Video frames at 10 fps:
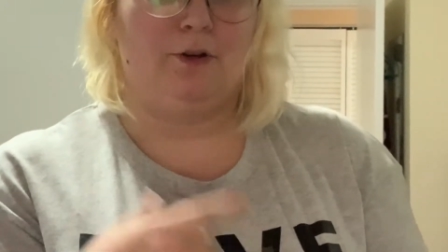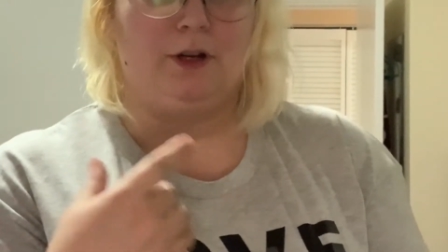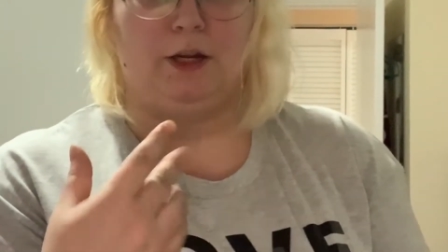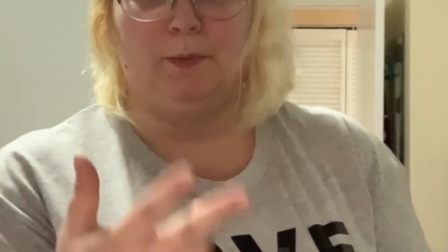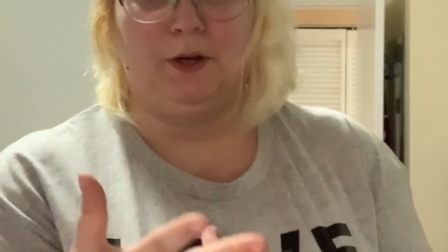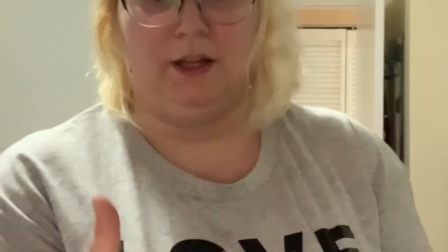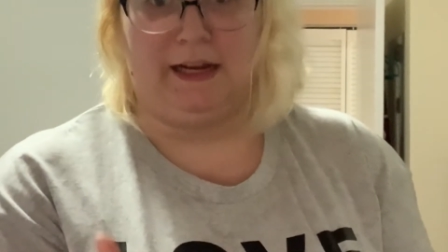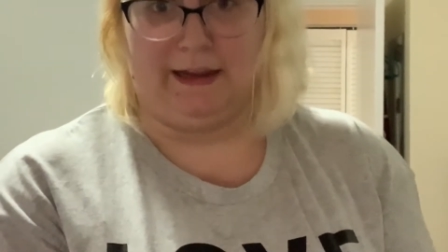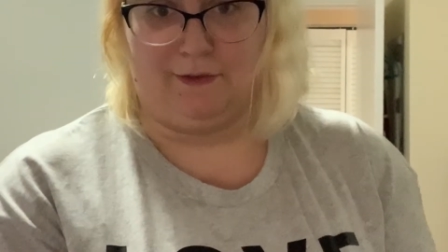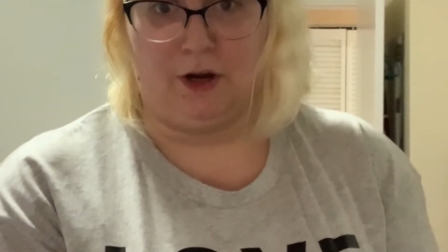or you put out
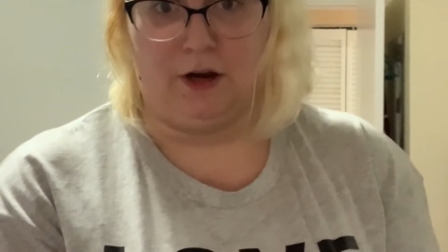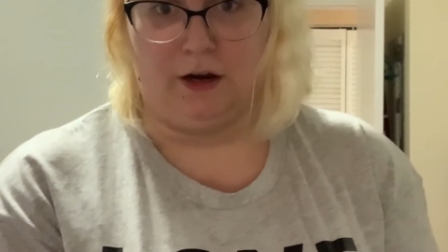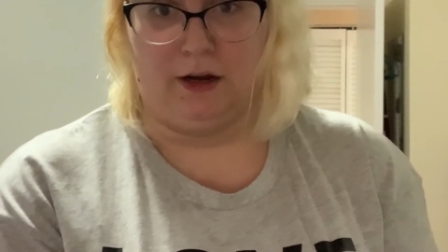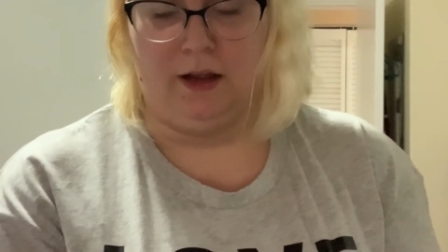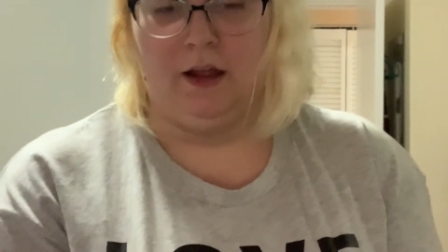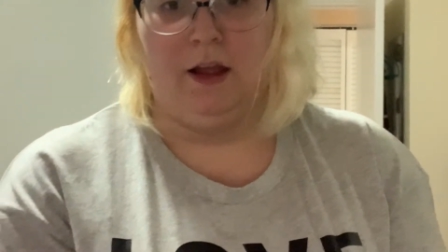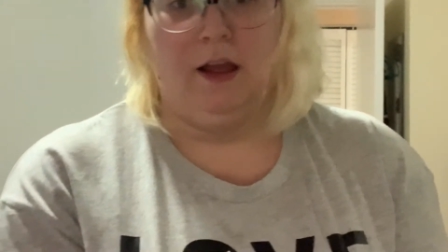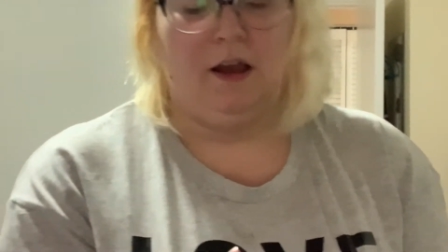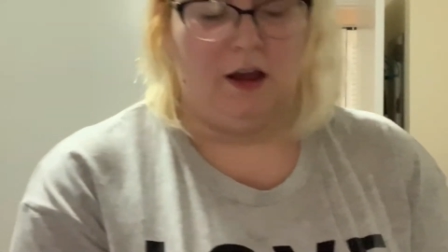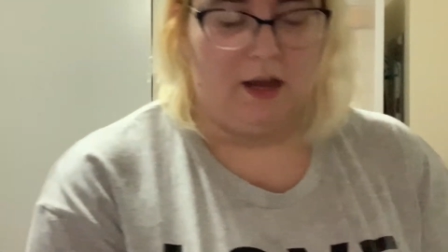a gift card.
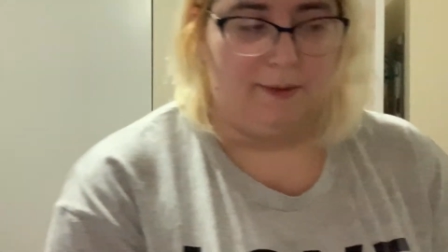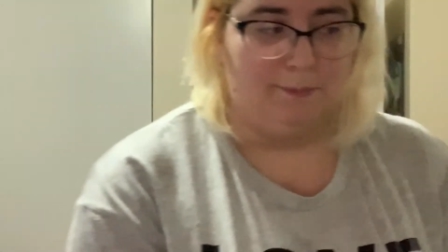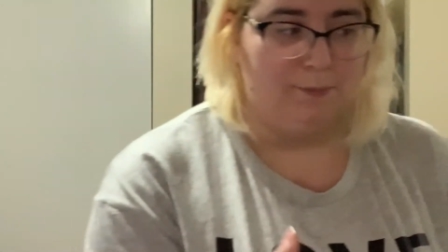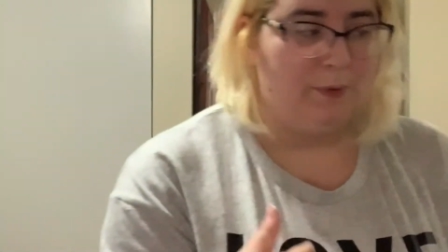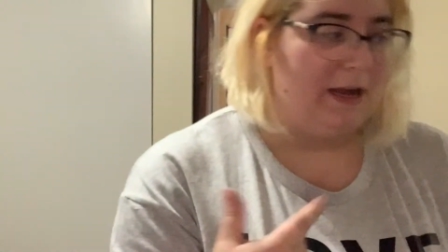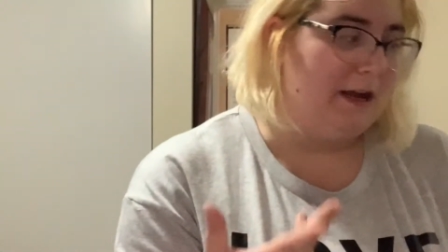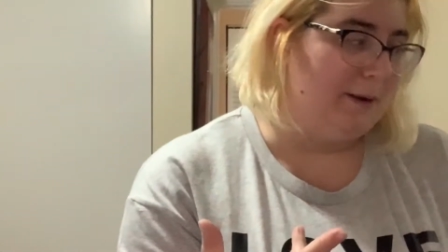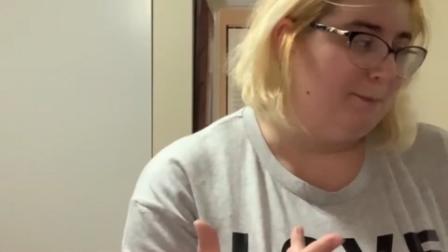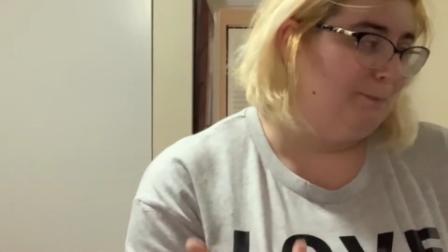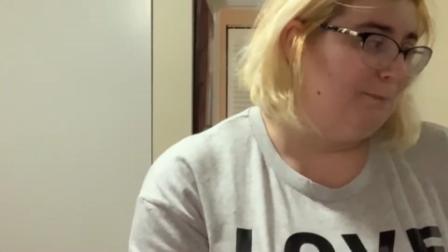Um,
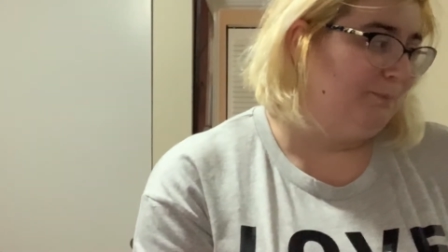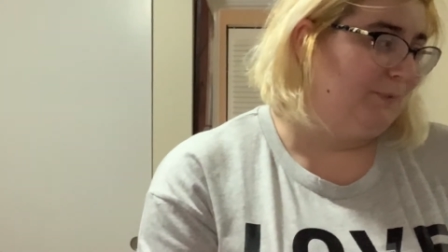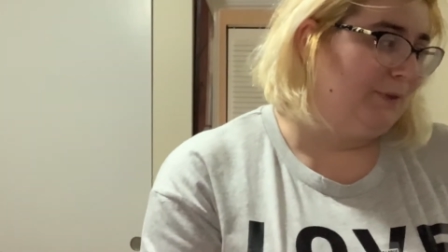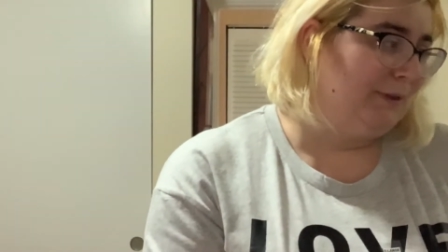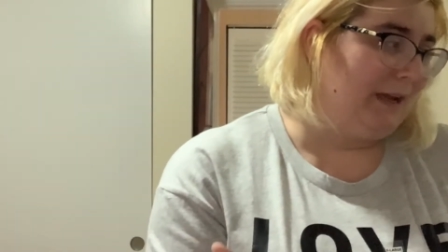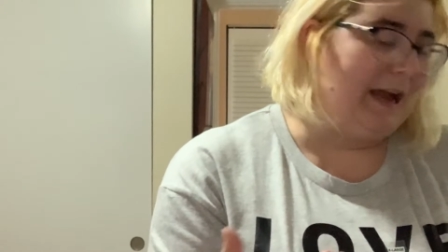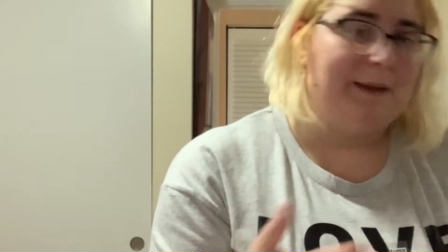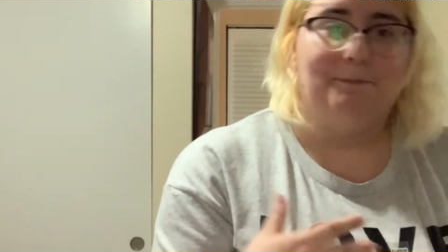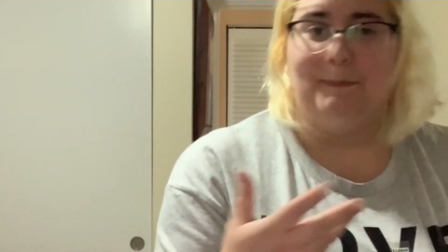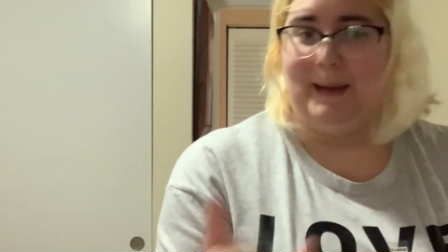um,
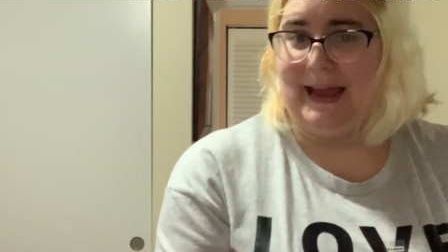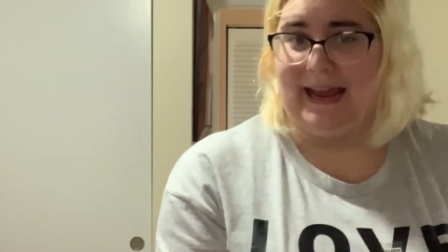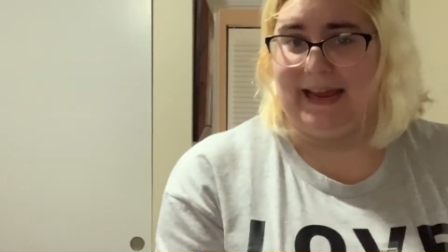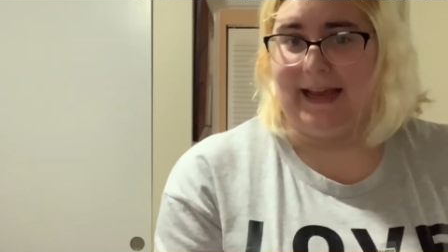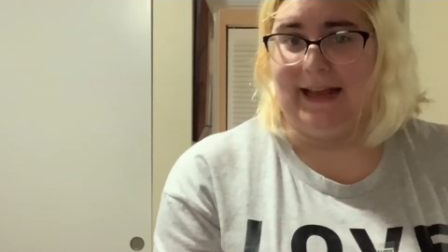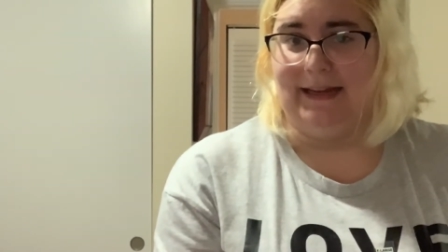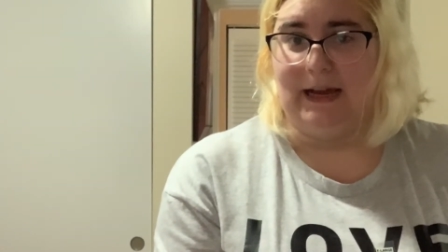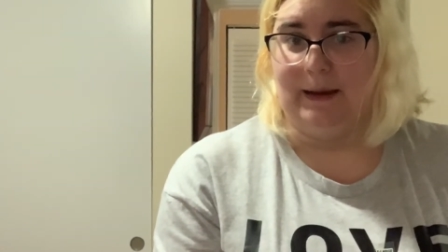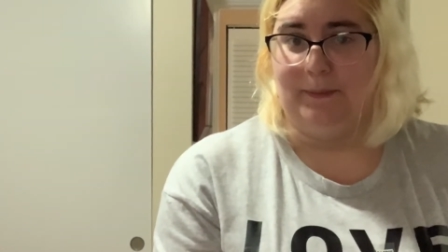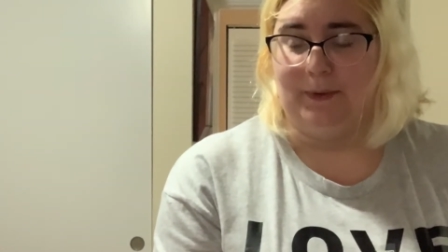I may end
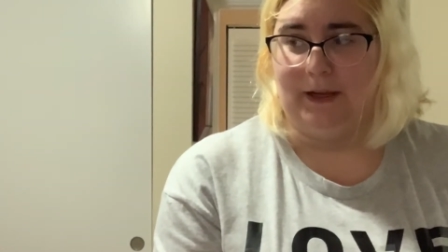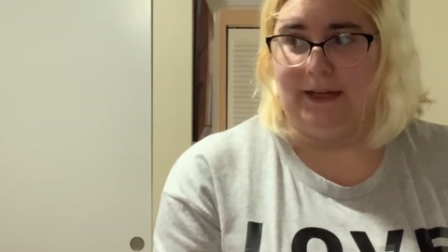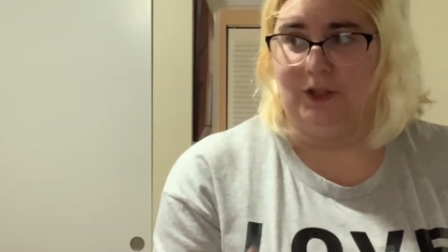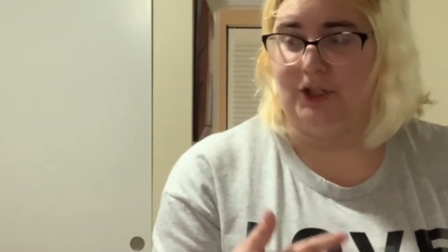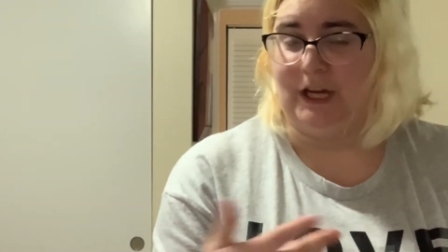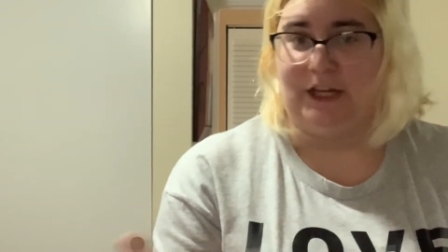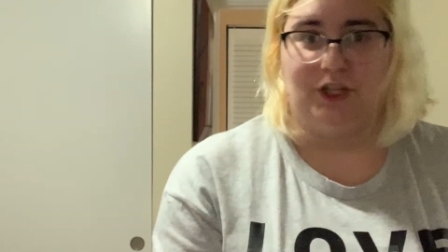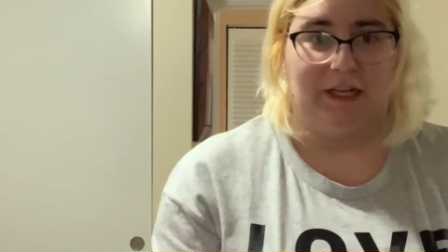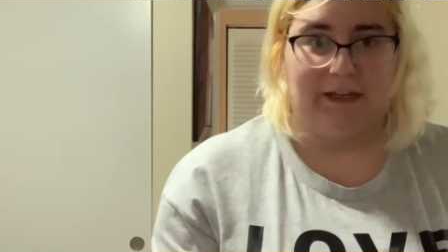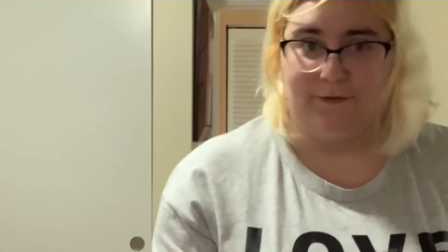up
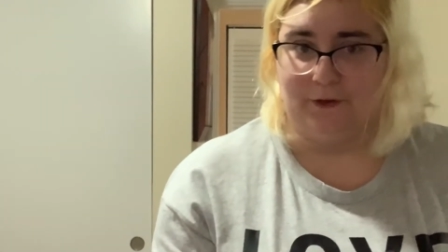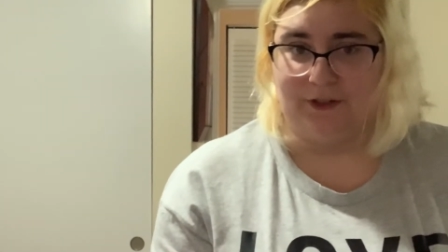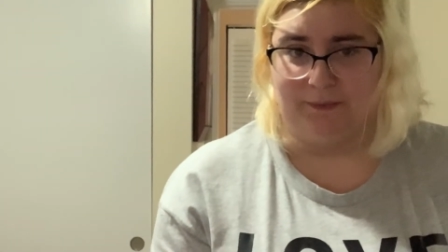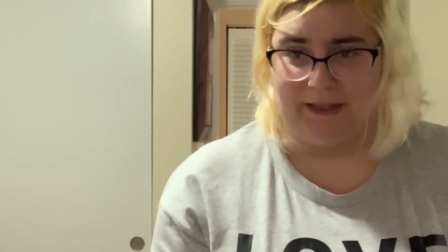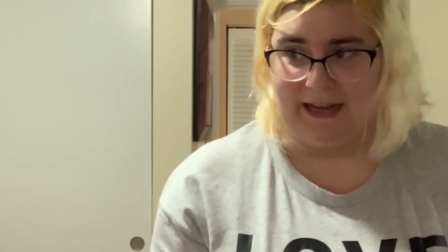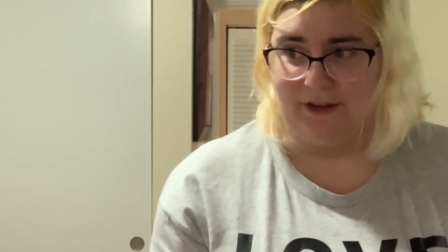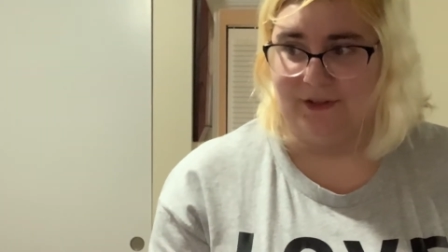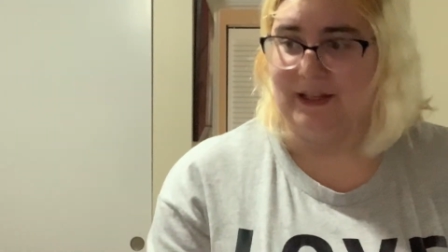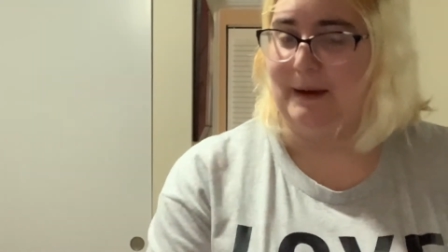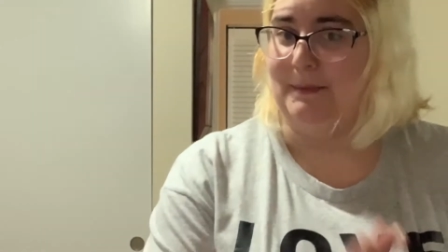exchanging it for something
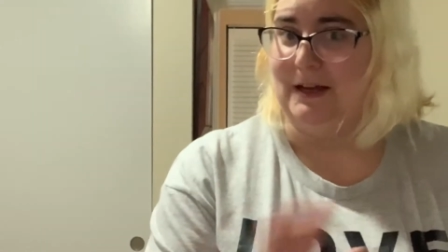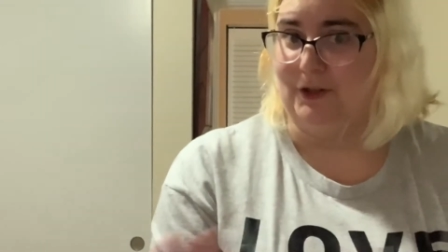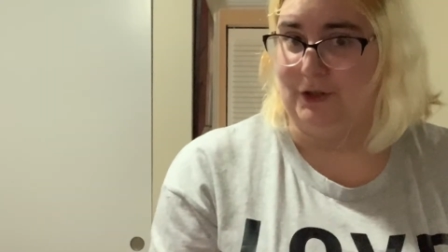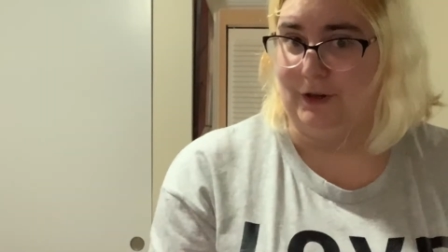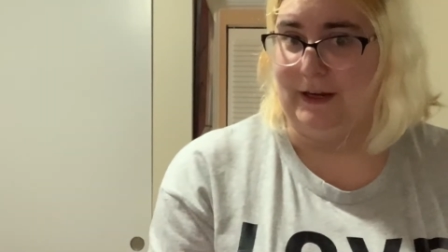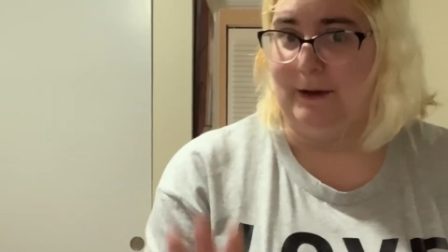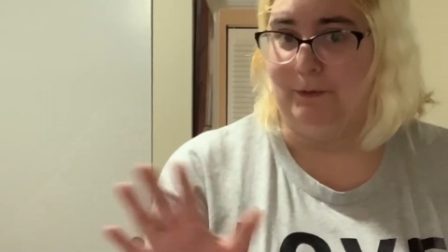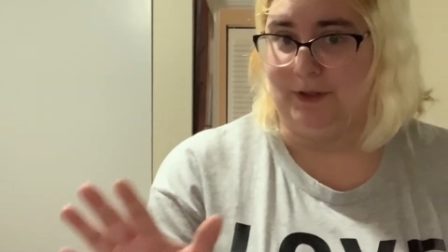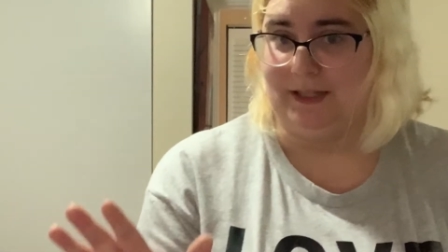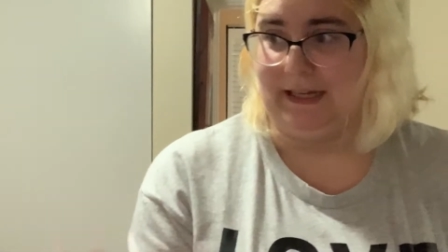else. I'm not sure yet.
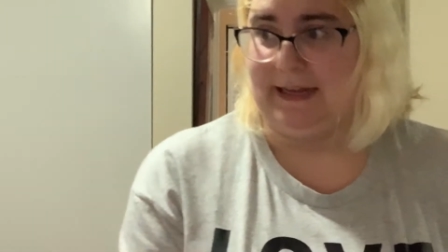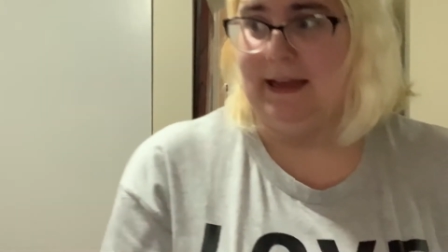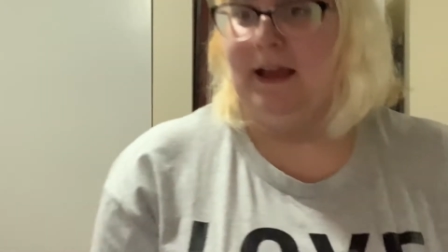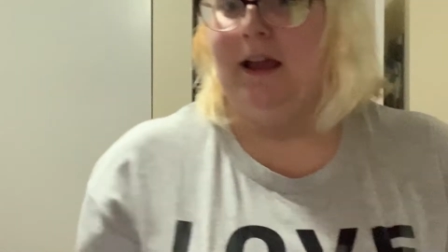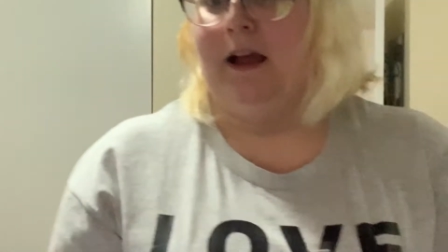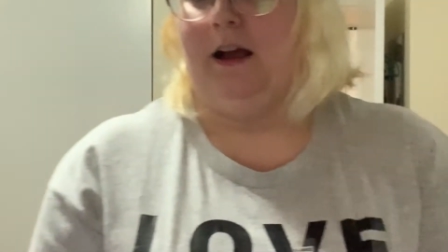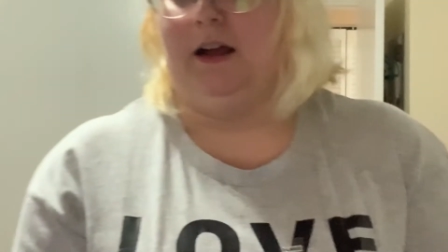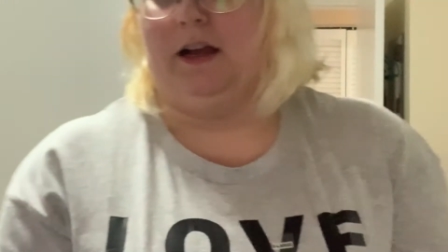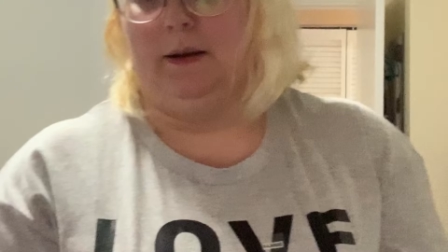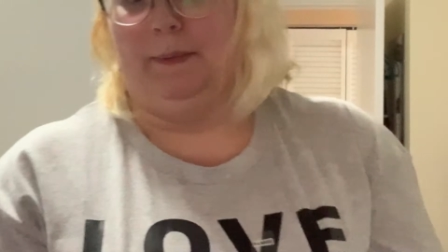We'll see.
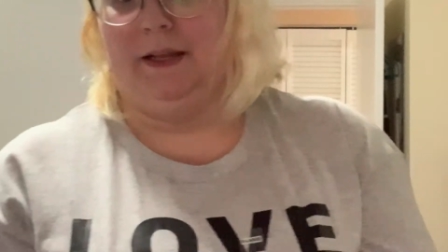Um,